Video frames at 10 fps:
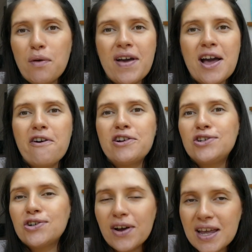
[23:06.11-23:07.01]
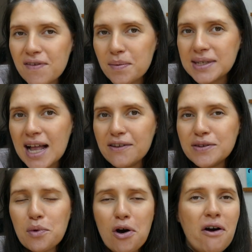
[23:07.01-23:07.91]
when they are enjoying
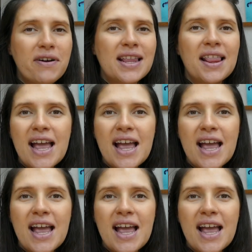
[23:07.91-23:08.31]
themselves more and